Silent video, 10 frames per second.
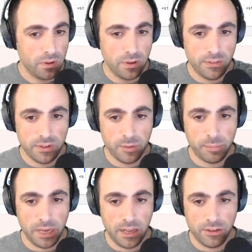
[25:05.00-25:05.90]
Isn't a
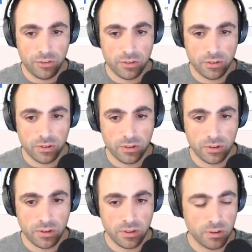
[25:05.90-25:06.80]
badge
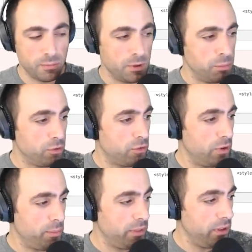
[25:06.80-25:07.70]
a
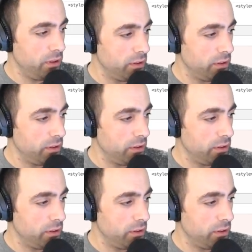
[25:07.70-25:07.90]
bootstrap thing?